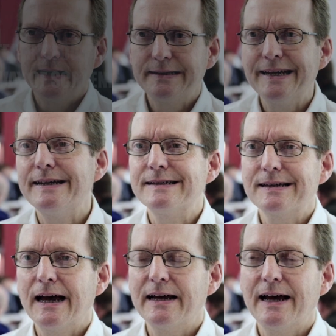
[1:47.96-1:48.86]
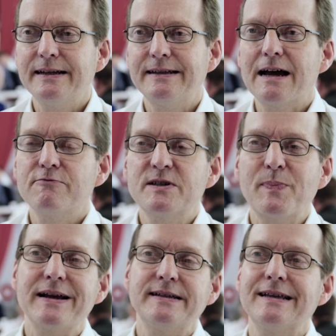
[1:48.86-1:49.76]
It is, uh, and in that
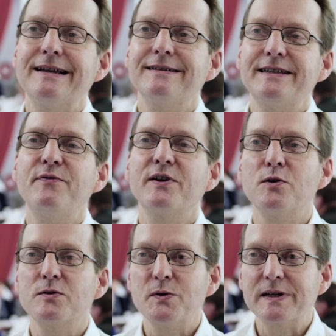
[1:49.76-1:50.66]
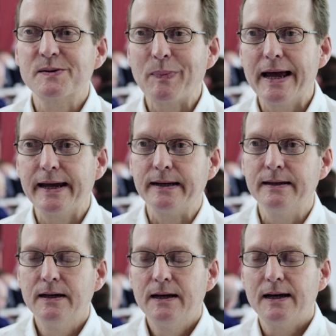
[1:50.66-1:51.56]
respect, it's a little difficult to explain.
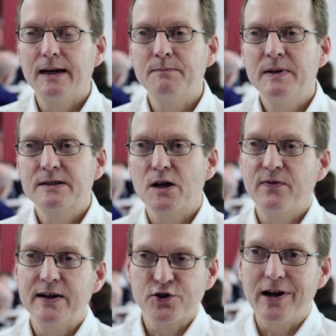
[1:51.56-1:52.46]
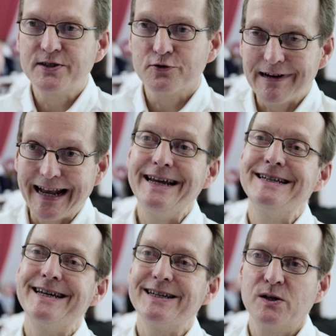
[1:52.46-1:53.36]
Um, so if I try to
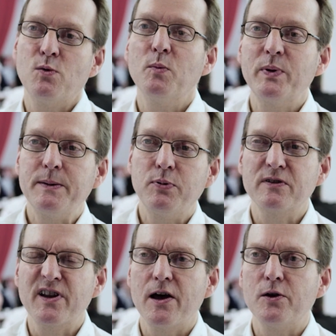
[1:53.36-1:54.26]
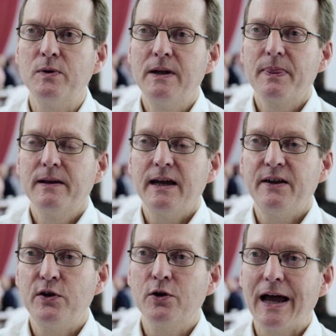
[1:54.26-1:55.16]
relate it to what people know,
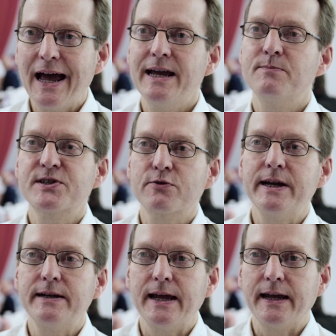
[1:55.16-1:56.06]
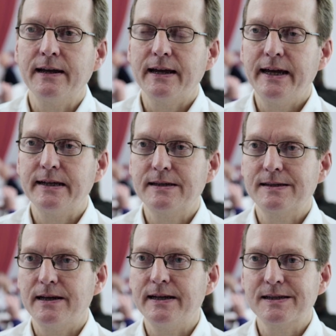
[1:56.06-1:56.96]
if you look at AM screening,
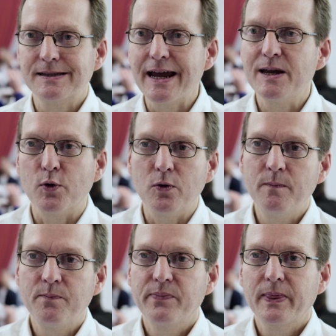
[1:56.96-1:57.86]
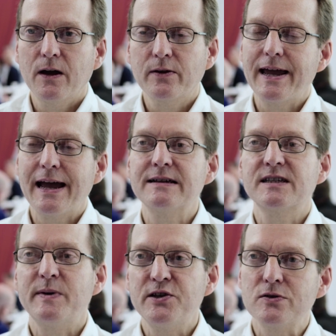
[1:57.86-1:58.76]
it's, it's stable okay, it has
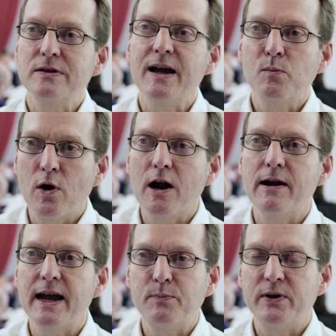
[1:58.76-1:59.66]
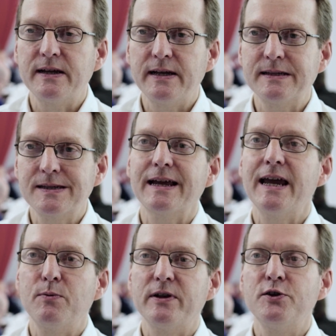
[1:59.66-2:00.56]
some issues like Moire, but it, it's
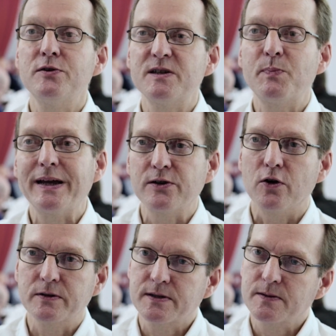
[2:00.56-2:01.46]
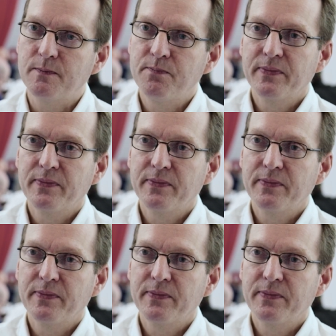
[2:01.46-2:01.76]
stable, it uses big dots.